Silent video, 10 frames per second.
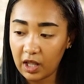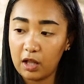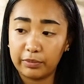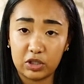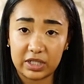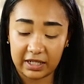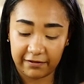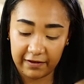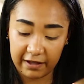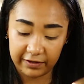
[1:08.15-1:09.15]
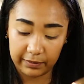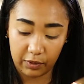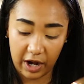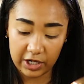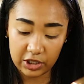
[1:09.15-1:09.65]
I'll be using a fluffy
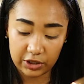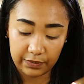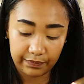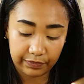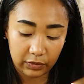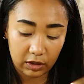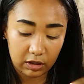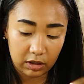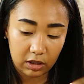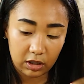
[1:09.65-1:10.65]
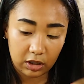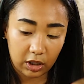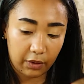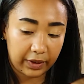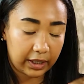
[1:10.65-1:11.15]
brush,
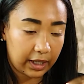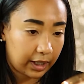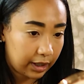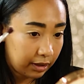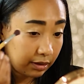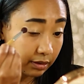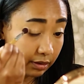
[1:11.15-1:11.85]
going in